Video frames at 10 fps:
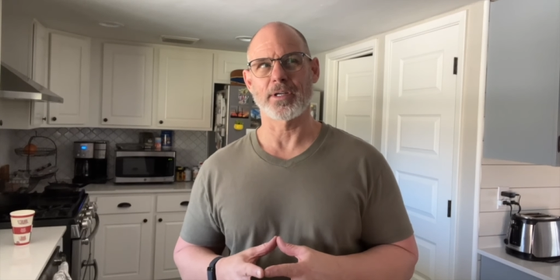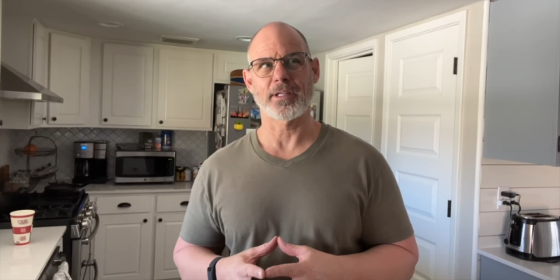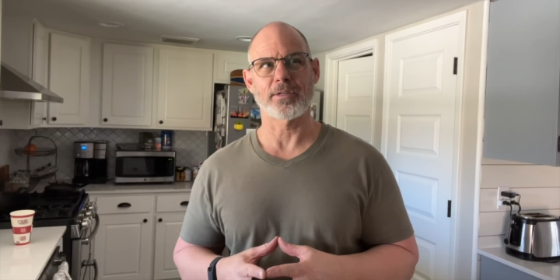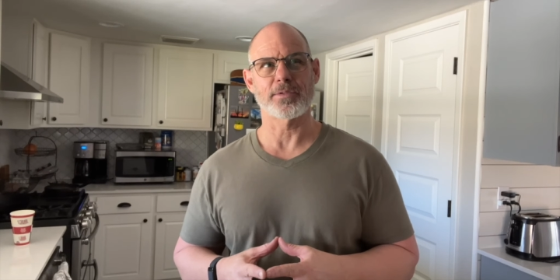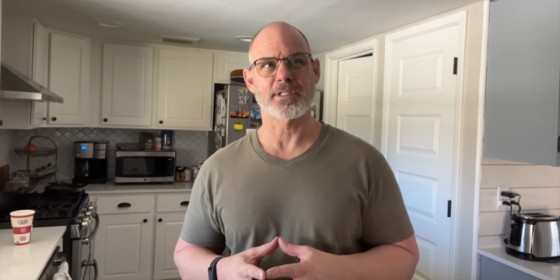I
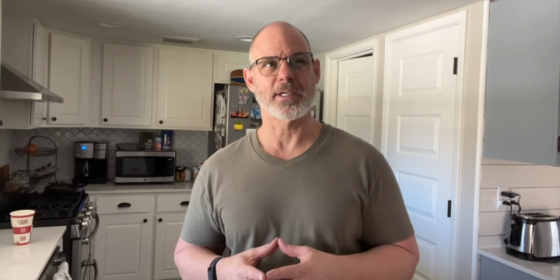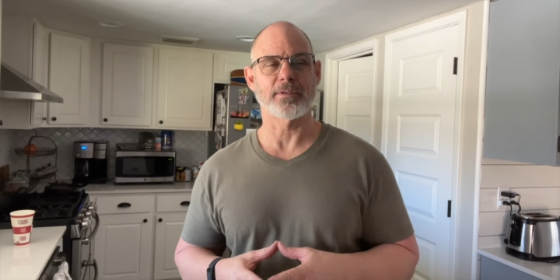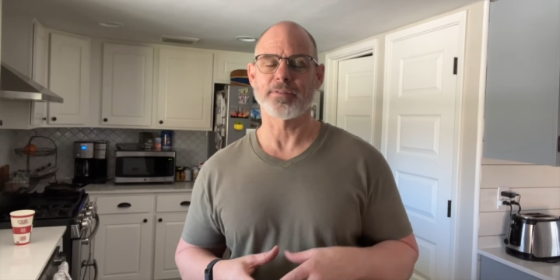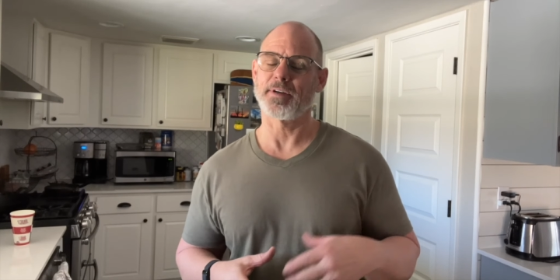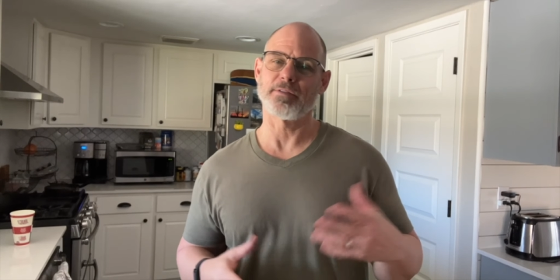think it was
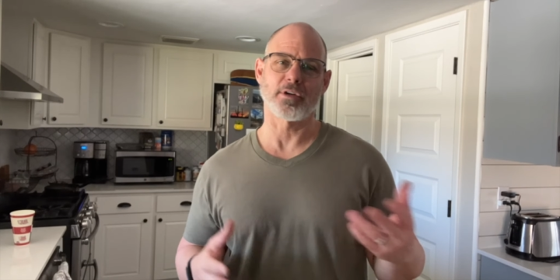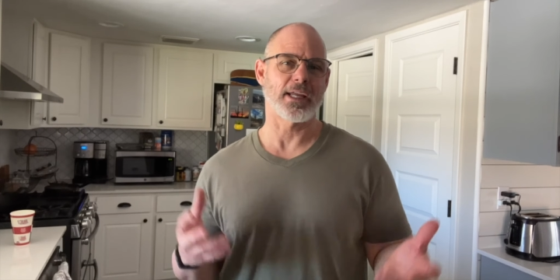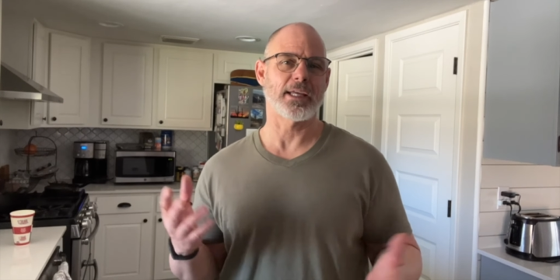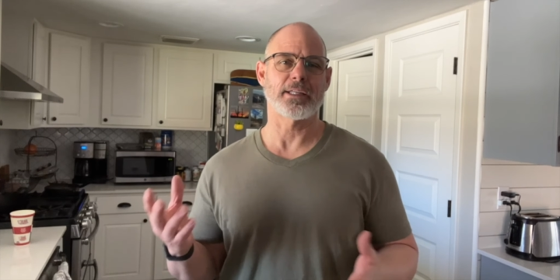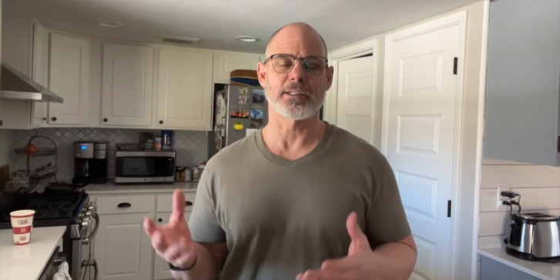75 or
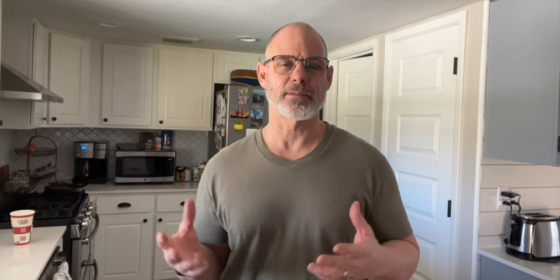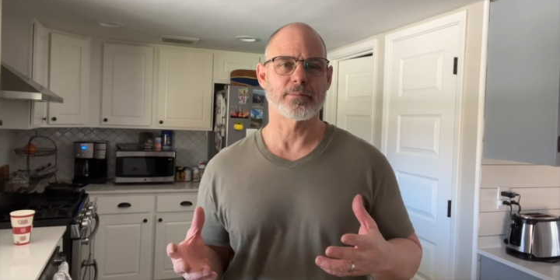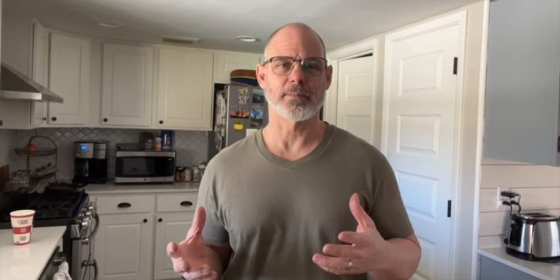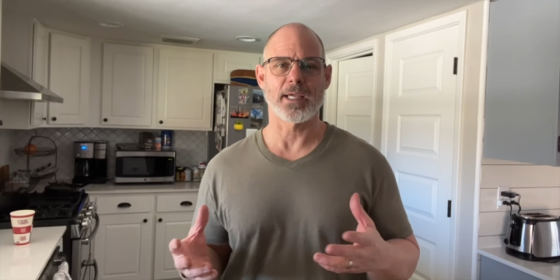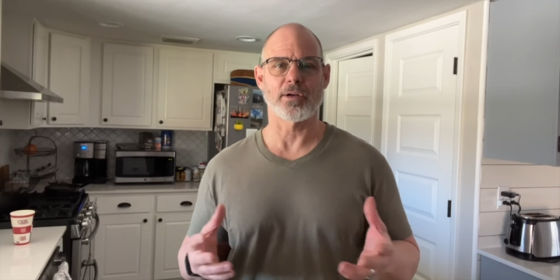80
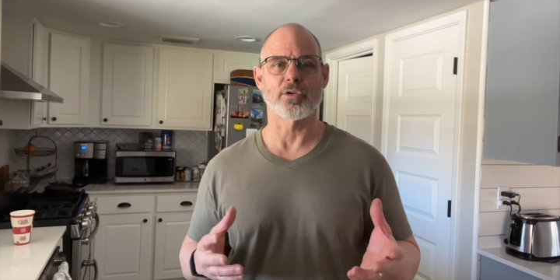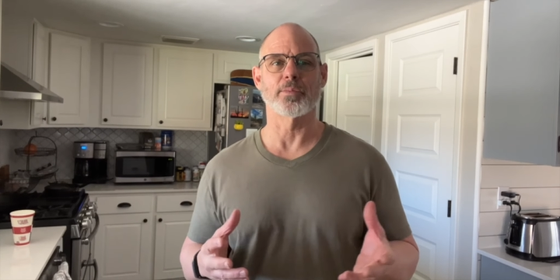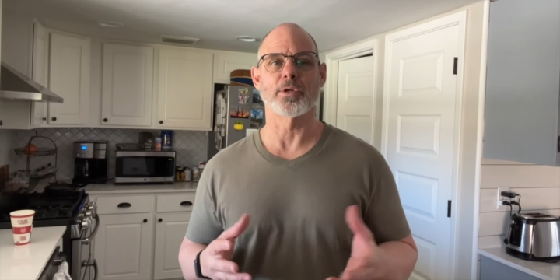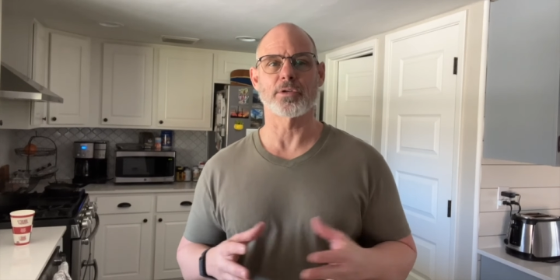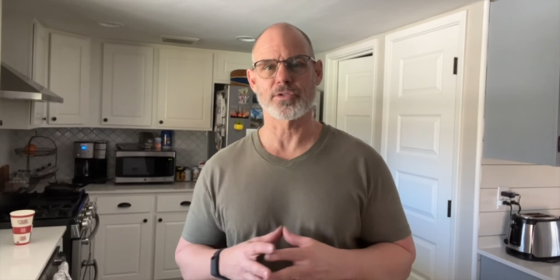at
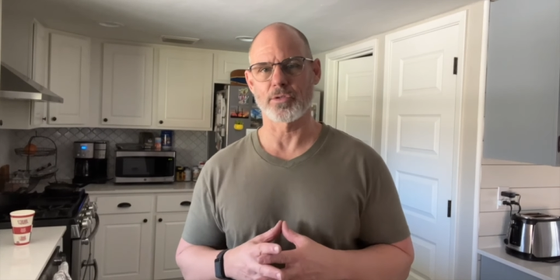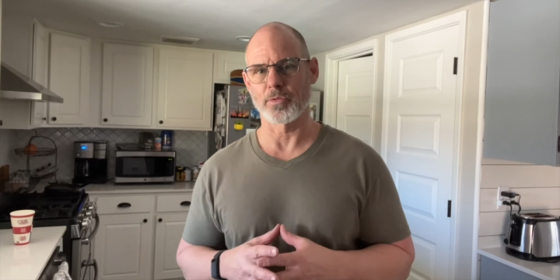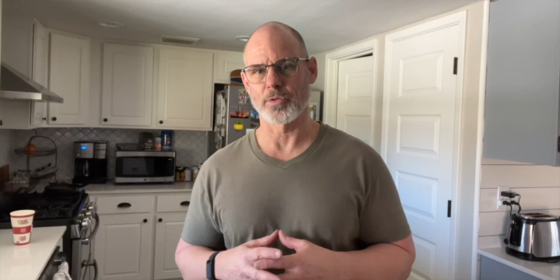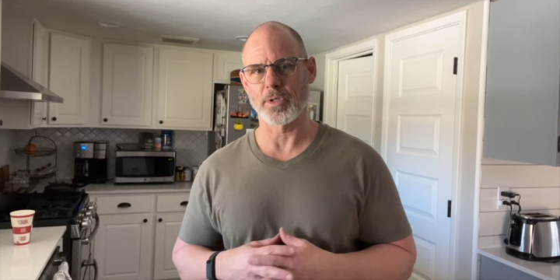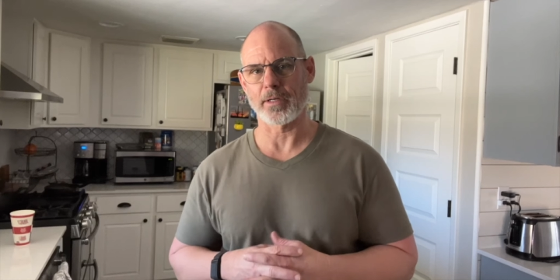Herberger
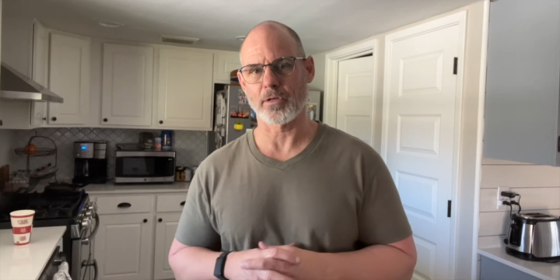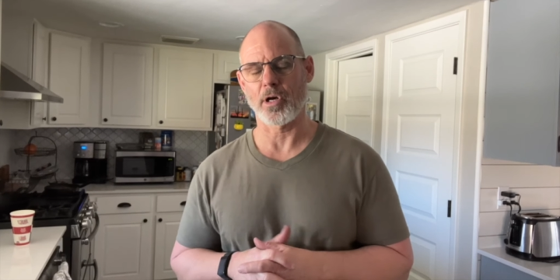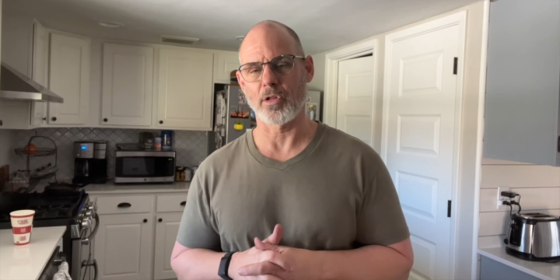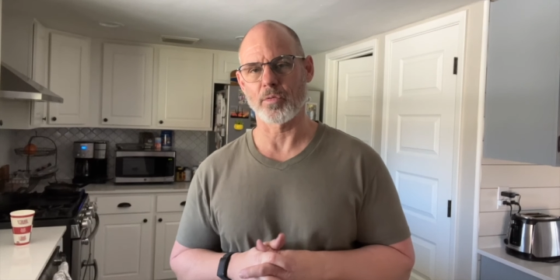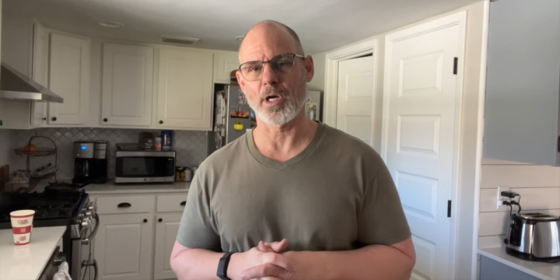Subaru out of
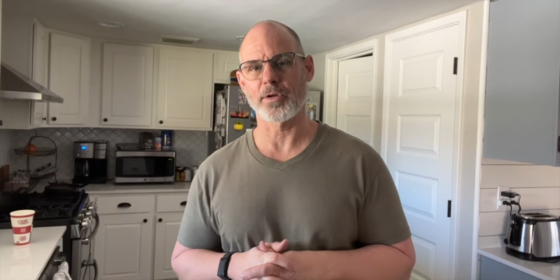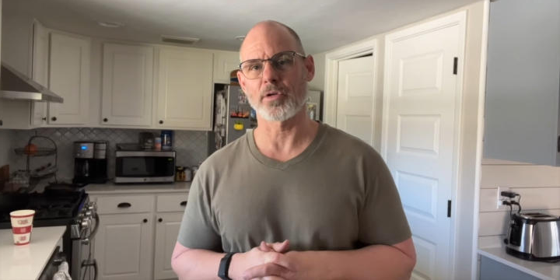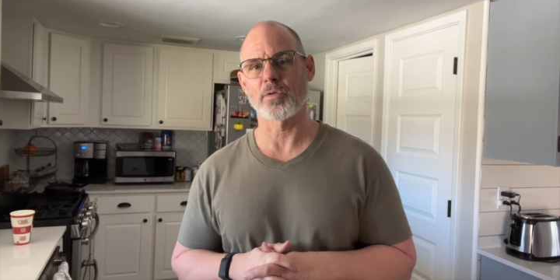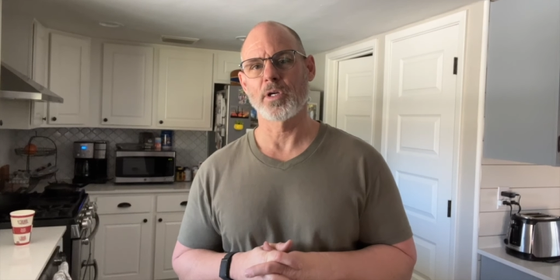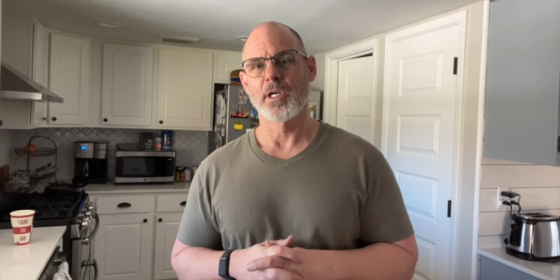
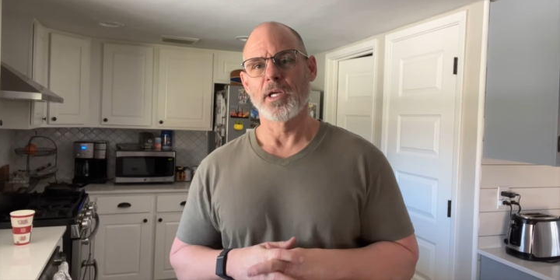Colorado.